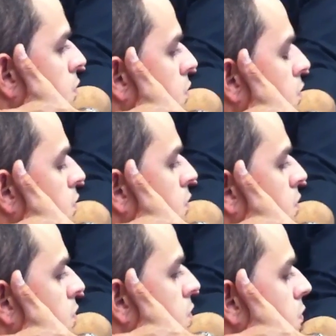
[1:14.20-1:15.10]
his jaw.
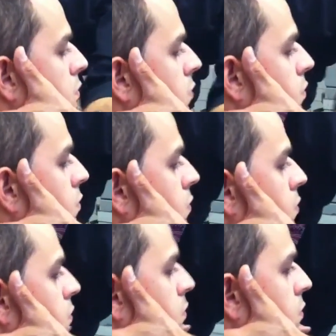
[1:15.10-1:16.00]
So my wrist
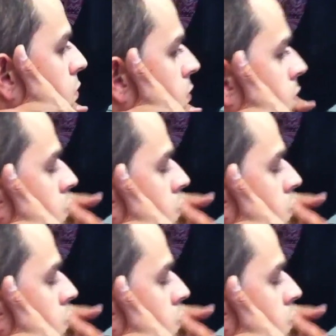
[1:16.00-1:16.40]
is a little bit what they